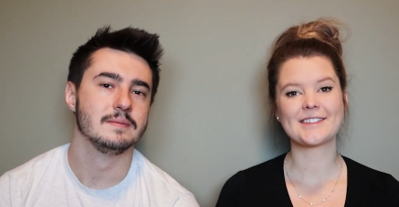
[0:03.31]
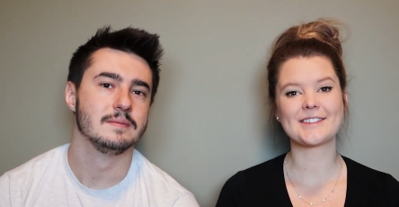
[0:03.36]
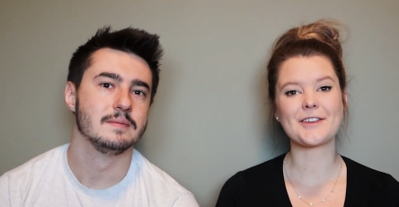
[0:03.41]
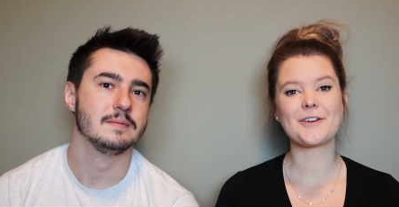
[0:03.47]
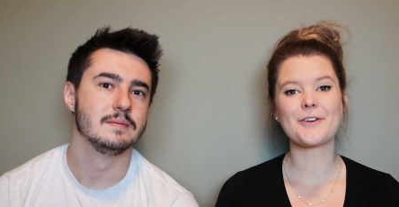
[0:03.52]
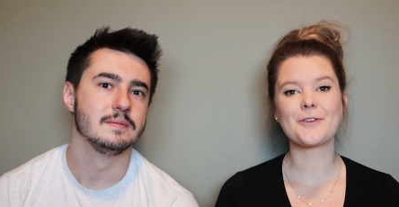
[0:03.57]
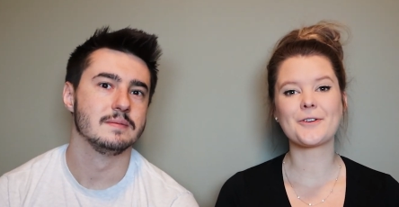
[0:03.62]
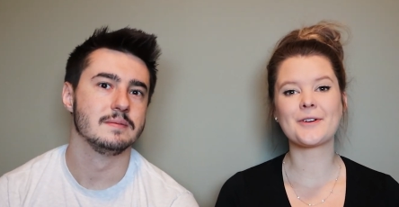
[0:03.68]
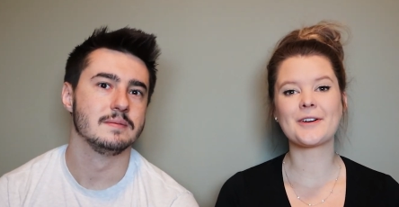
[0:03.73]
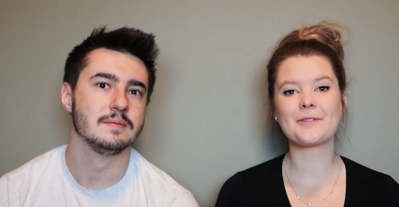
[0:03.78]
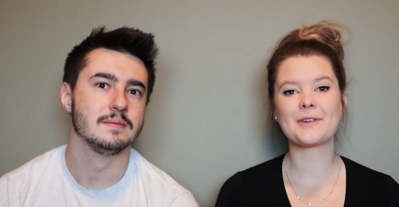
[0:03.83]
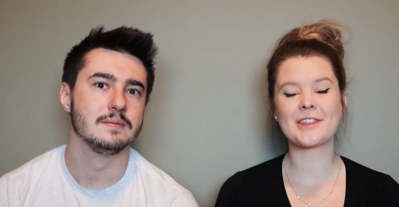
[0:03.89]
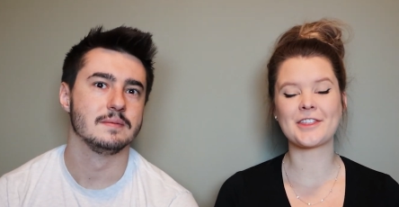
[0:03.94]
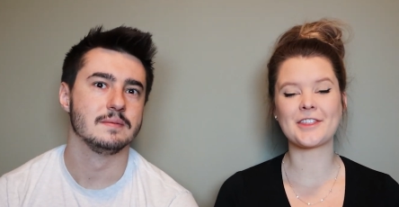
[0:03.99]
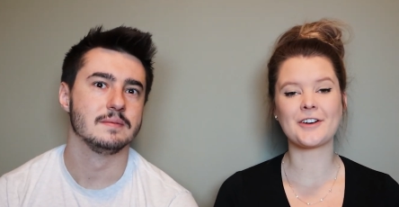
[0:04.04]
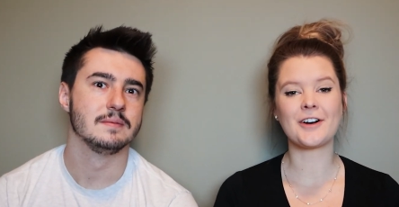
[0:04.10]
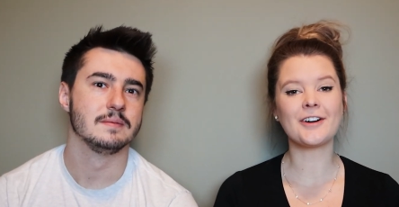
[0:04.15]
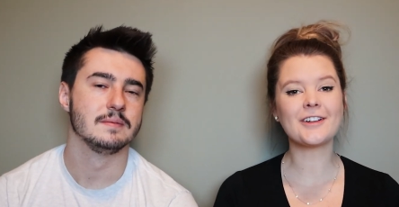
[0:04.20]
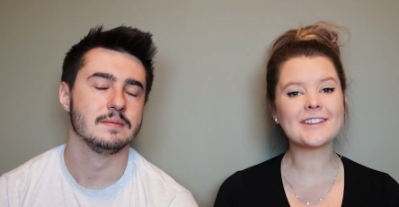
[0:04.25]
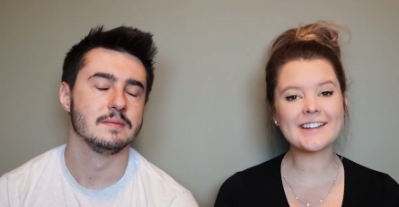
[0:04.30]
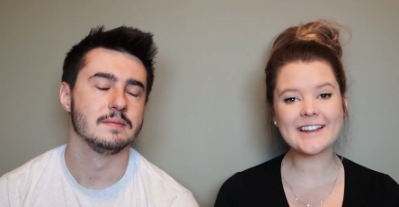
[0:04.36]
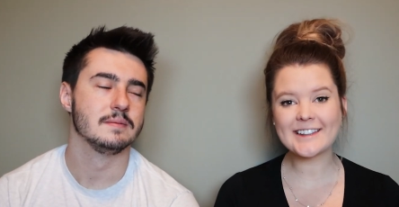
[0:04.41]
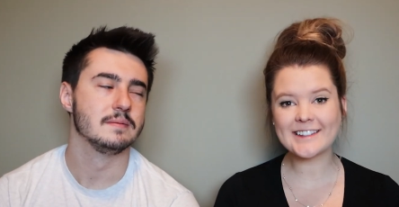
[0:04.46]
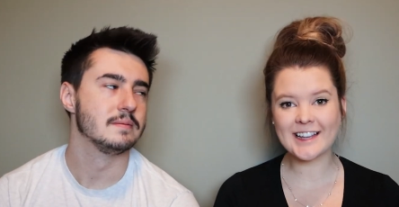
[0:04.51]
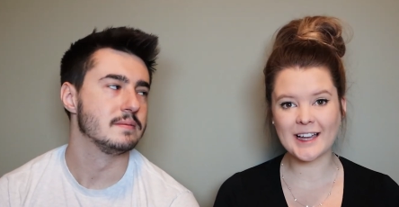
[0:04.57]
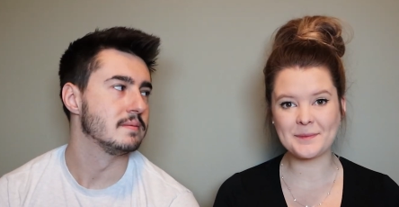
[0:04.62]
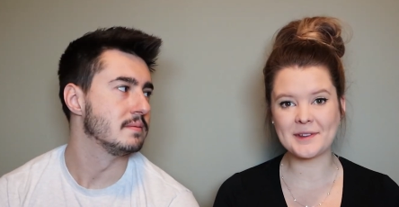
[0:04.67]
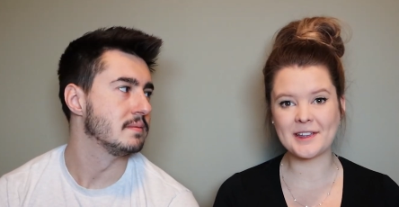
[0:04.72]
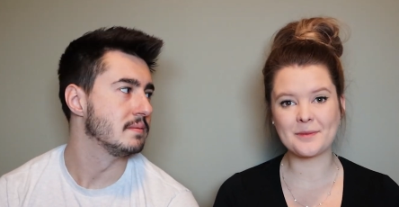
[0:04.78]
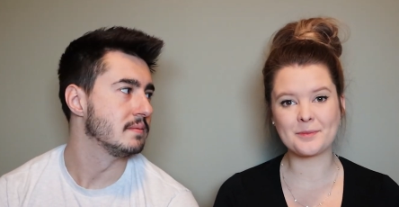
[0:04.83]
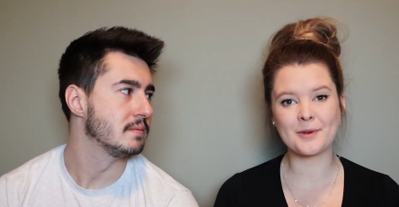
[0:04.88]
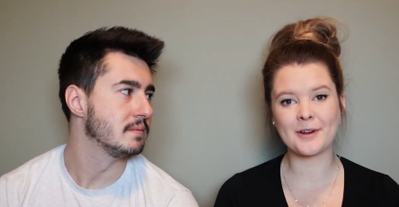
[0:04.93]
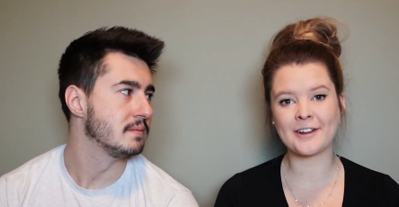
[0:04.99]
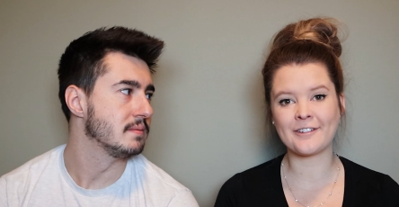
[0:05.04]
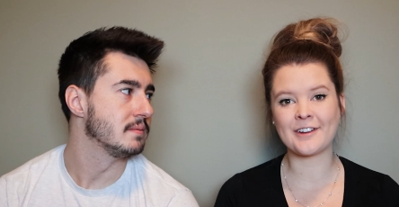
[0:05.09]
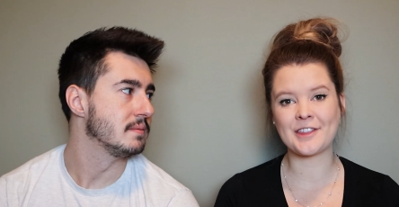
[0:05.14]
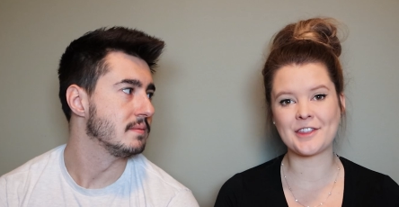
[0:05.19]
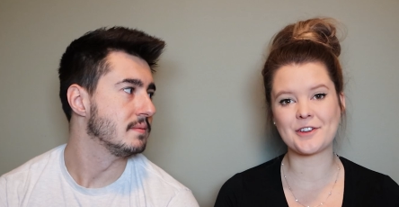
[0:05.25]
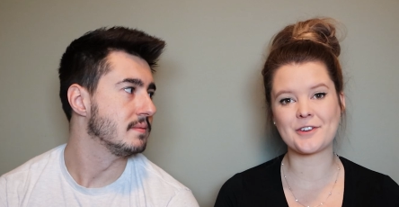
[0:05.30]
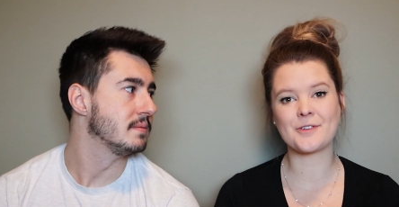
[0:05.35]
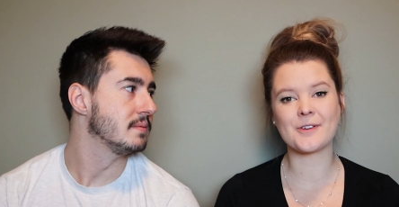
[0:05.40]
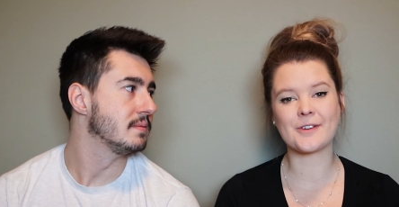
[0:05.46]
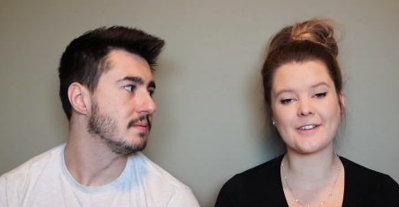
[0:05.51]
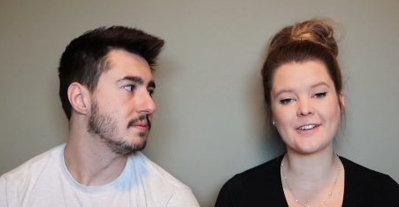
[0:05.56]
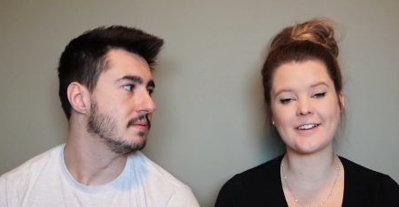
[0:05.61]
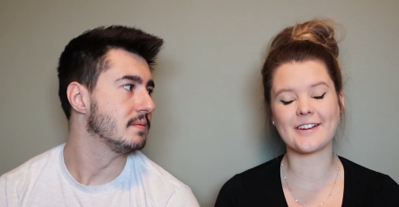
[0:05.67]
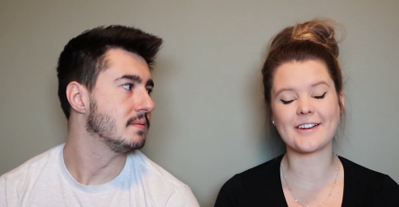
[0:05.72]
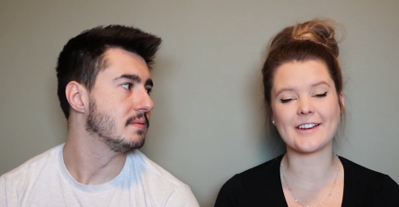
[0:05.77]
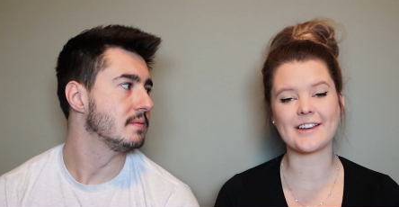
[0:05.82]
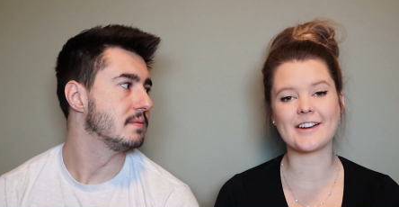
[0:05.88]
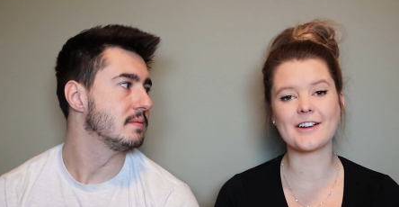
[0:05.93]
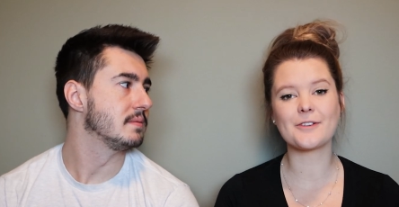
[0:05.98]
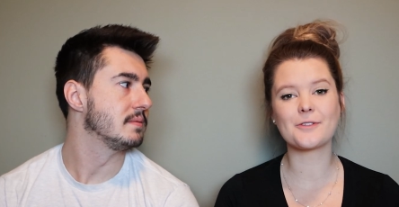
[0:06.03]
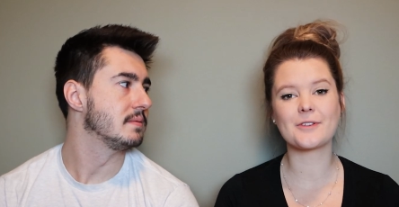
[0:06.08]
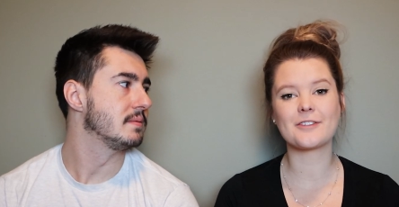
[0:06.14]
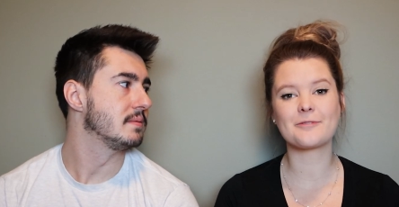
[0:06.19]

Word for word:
Speaker 1: So with the holidays coming up right around the corner here,